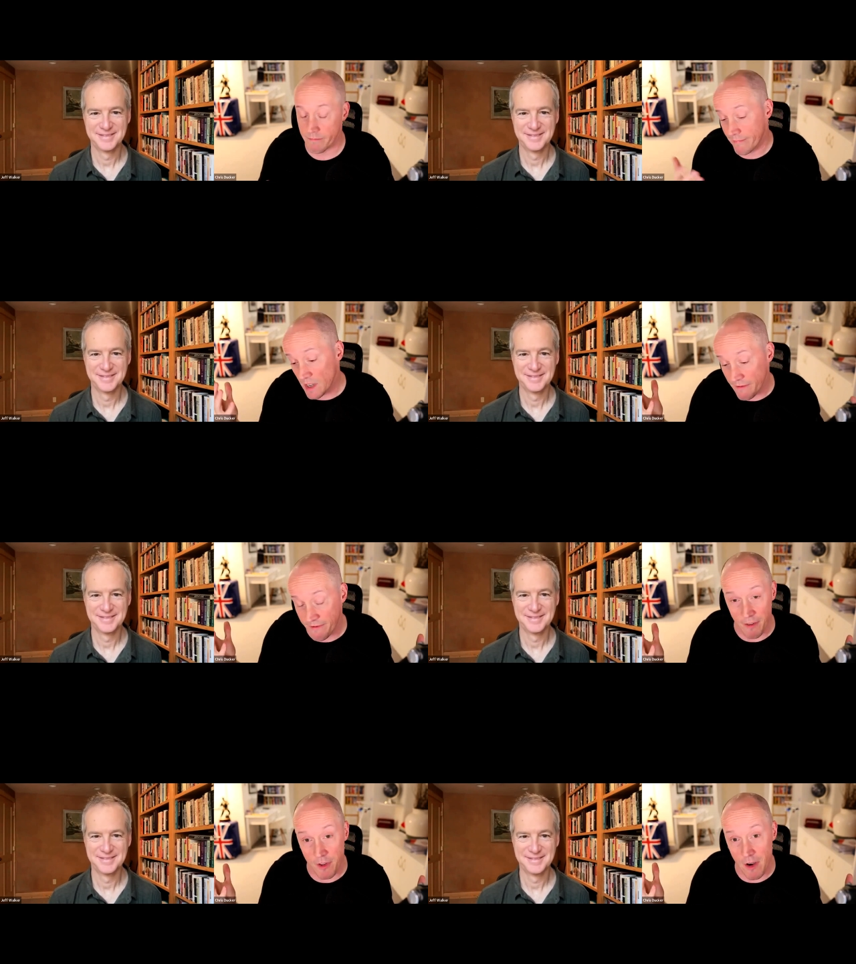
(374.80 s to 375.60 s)
Speaker 1: fifth
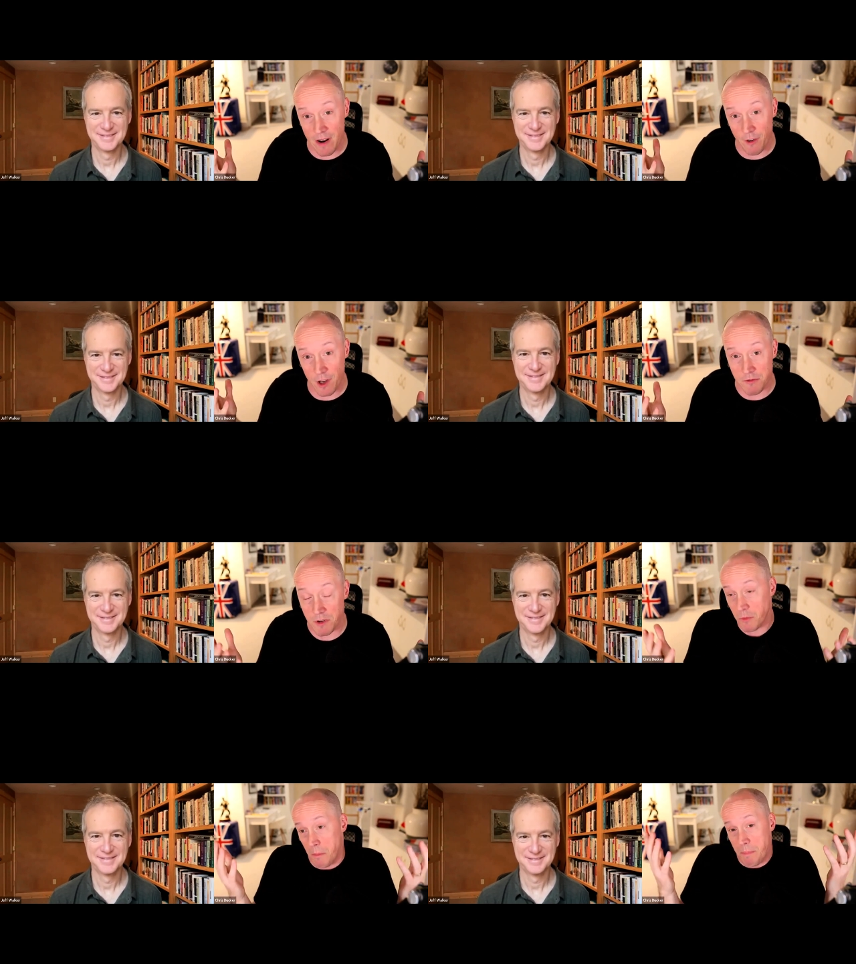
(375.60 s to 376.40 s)
year anniversary,
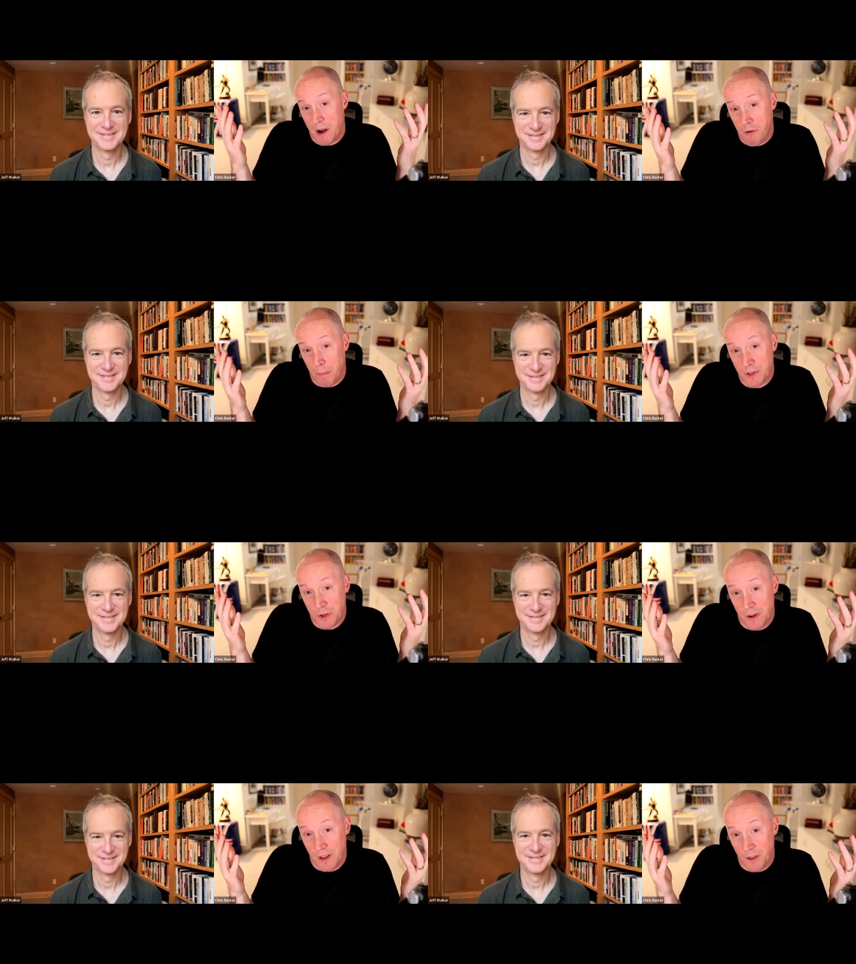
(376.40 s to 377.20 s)
what better
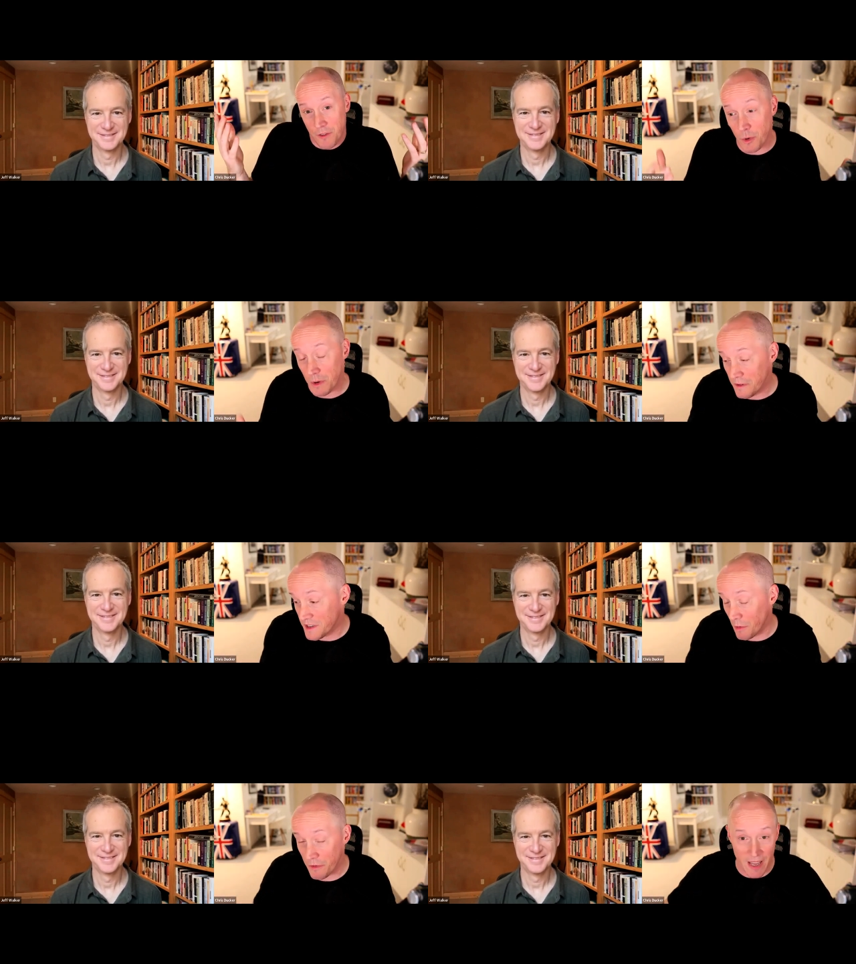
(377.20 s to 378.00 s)
opportunity to do it? We've sold
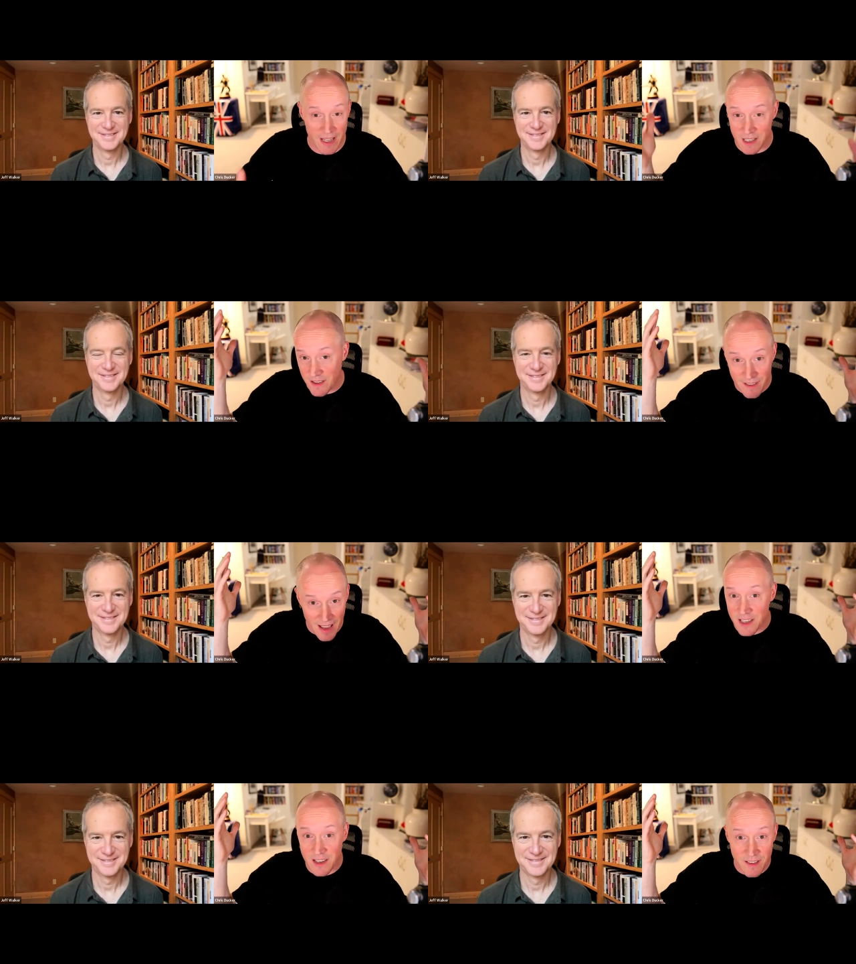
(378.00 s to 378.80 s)
tens and
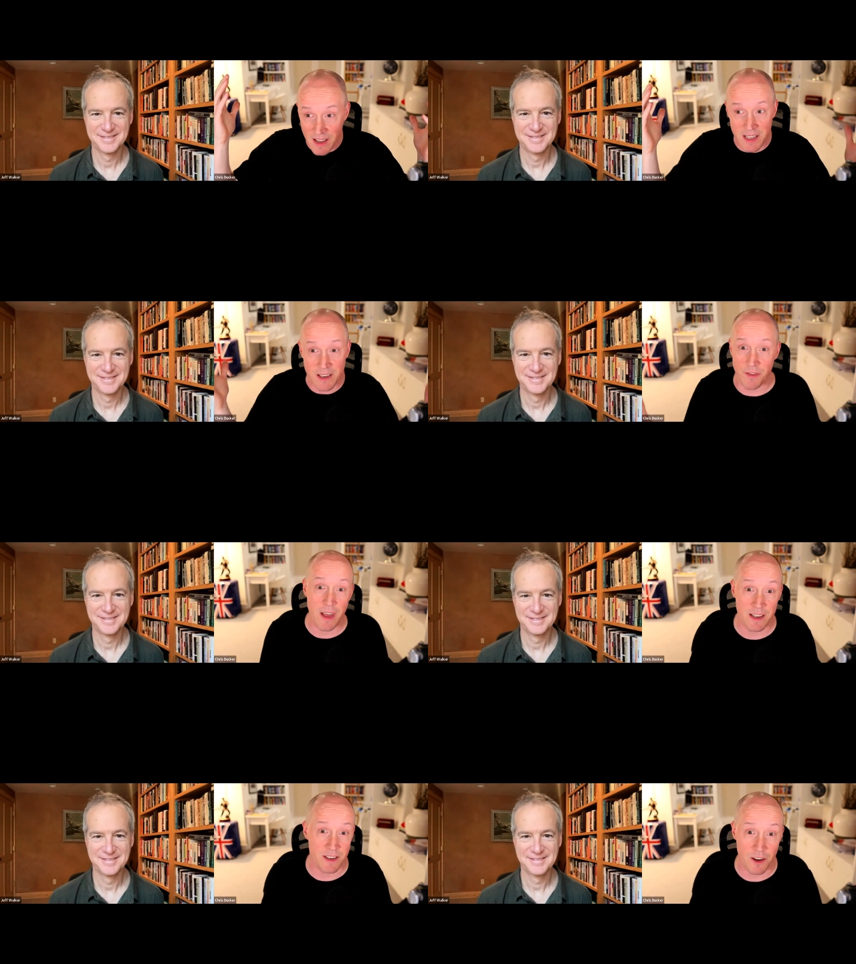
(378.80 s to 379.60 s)
tens and tens of
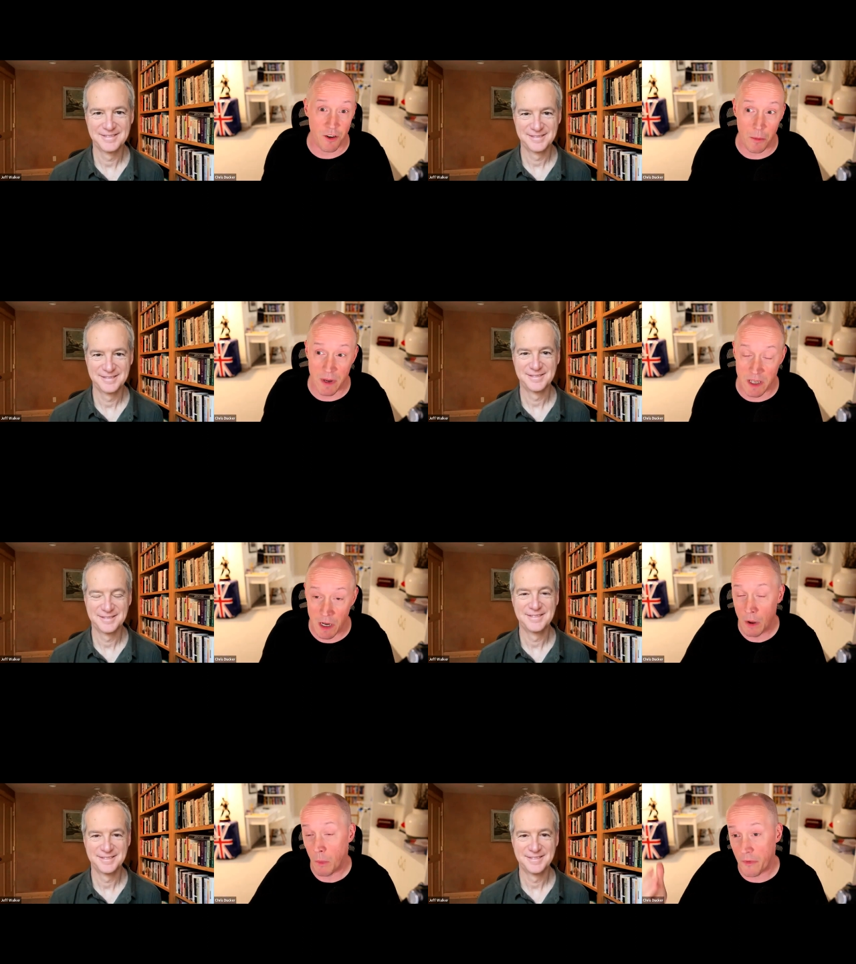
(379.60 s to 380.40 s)
thousands of copies.
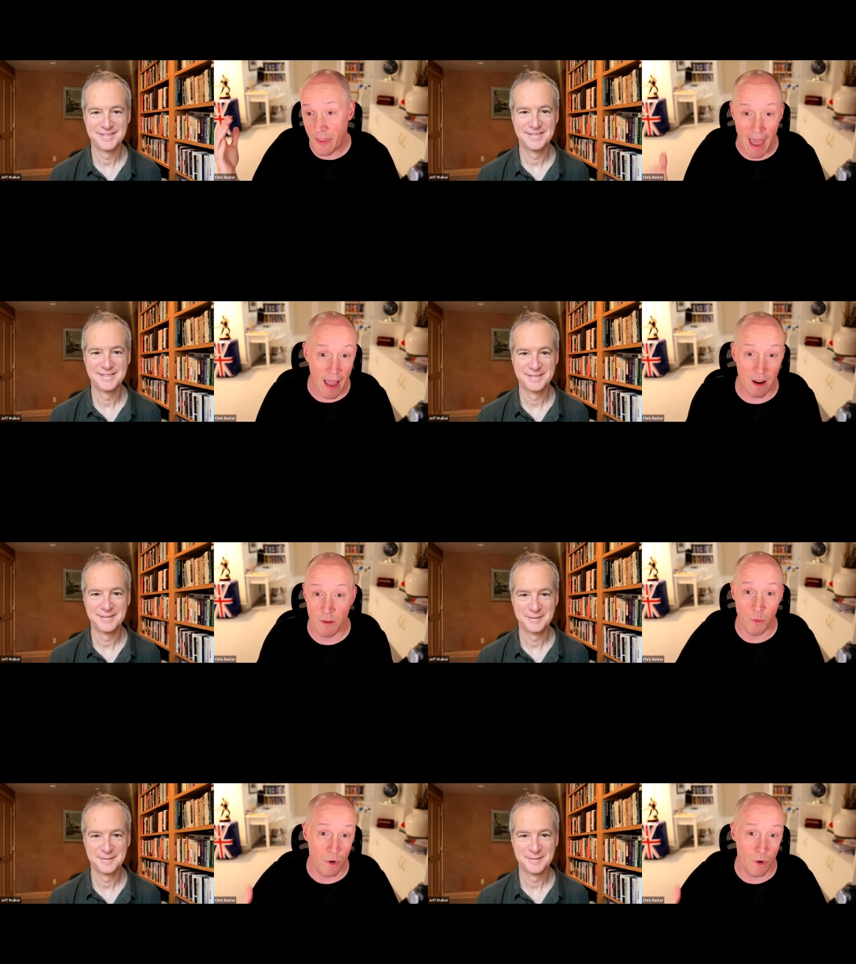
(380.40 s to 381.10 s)
What the heck? We'll